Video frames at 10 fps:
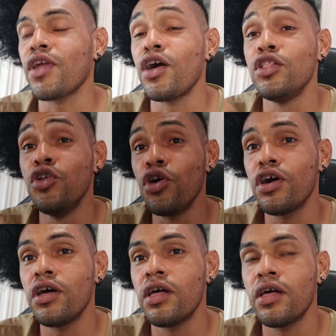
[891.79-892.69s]

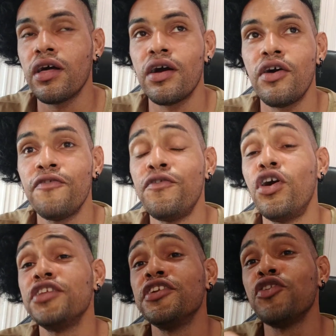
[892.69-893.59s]
look
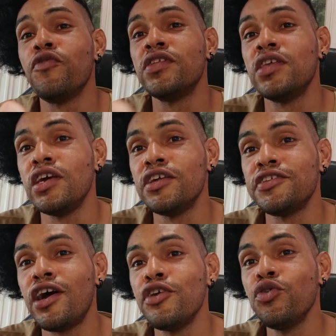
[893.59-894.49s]
versus over taste.
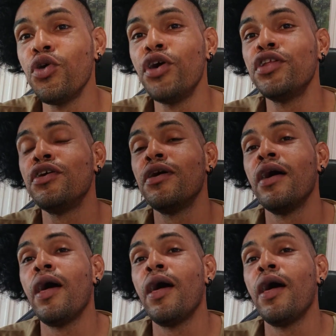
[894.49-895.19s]
Are you going to